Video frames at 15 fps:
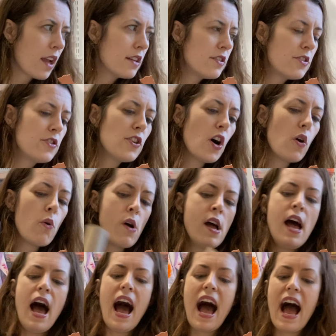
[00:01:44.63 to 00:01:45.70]
So
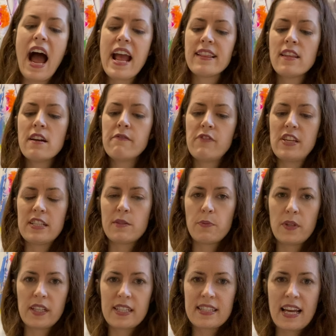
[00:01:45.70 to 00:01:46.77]
I love this
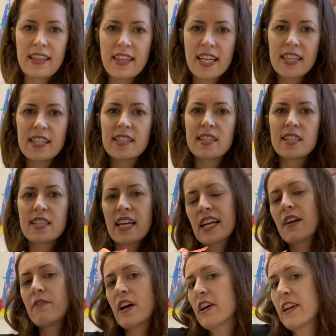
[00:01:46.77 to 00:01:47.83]
one because I think this is like
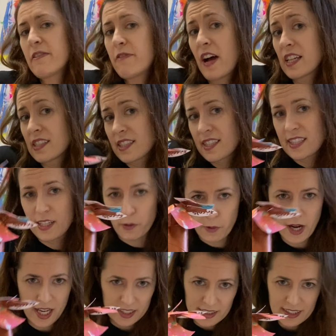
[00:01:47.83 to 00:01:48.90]
a very fancy
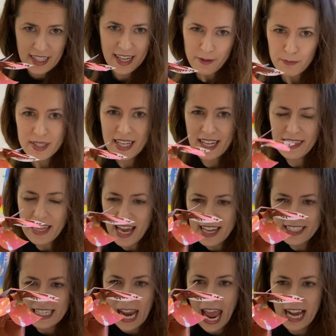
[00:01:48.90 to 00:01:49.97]
one. I'm saying that
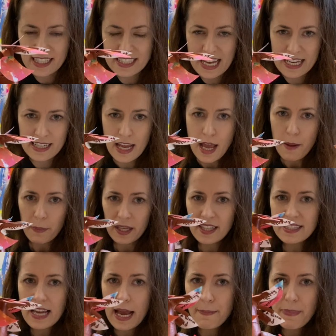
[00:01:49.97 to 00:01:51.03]
in an accent
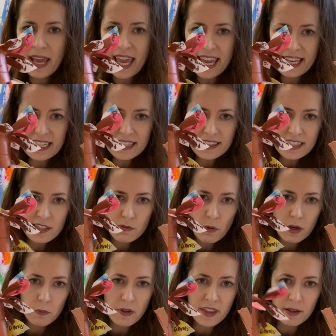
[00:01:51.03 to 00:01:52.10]
because I painted this
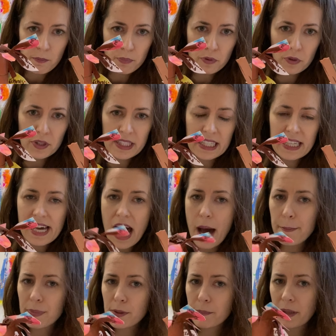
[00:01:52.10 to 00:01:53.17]
one with a pretty
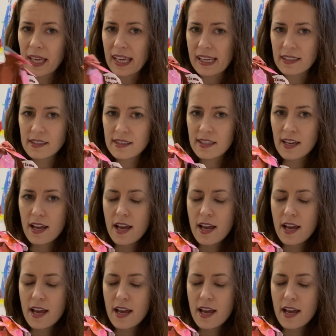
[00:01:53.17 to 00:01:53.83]
copper paint.